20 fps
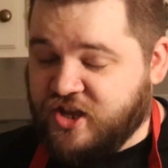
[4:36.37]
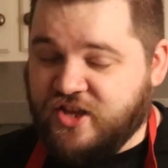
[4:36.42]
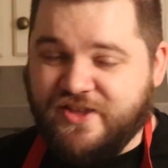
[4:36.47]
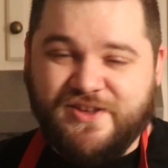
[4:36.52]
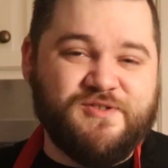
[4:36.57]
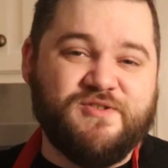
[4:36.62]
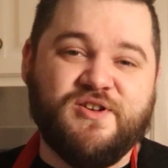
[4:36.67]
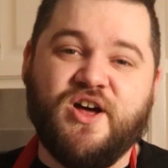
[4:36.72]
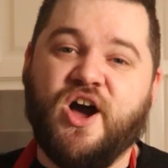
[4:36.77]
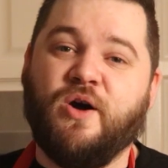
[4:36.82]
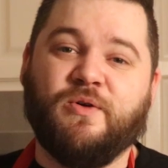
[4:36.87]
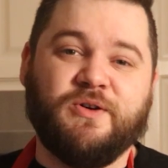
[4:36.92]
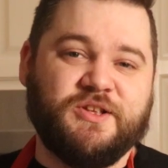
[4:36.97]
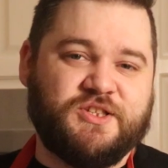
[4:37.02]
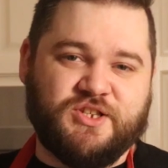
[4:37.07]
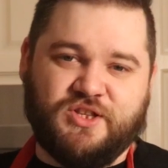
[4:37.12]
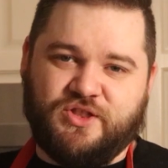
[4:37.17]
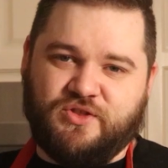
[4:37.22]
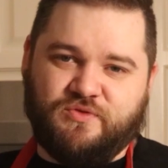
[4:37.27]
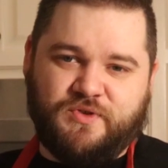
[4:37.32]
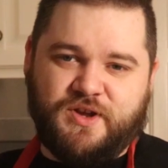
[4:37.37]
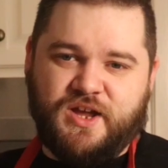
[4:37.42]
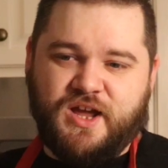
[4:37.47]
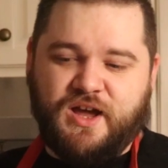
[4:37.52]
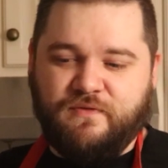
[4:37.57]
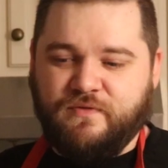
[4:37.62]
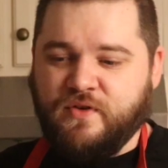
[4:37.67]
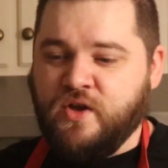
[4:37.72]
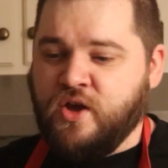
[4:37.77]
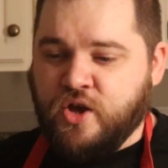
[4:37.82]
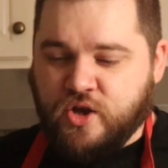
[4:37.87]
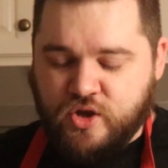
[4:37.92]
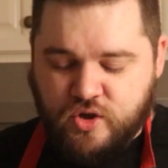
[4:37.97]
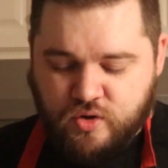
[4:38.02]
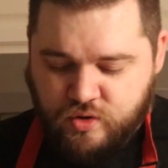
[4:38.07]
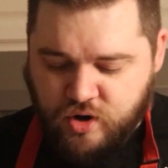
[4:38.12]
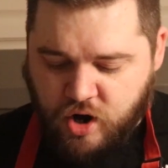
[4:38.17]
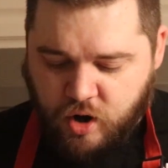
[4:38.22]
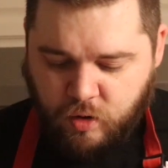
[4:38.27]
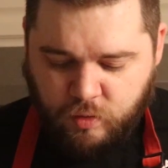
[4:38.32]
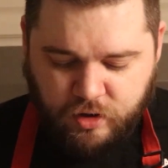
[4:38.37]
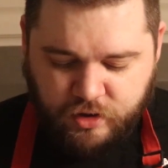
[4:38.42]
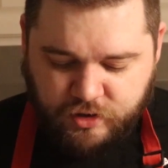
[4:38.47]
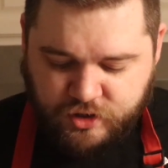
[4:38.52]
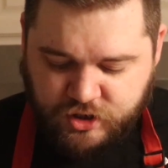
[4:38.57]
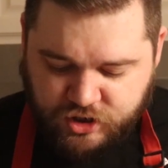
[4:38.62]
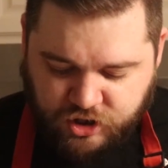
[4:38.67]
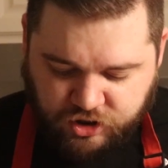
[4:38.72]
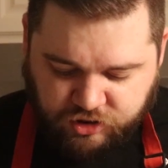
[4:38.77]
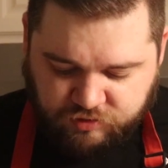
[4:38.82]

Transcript: You know it's a three of. You know we're just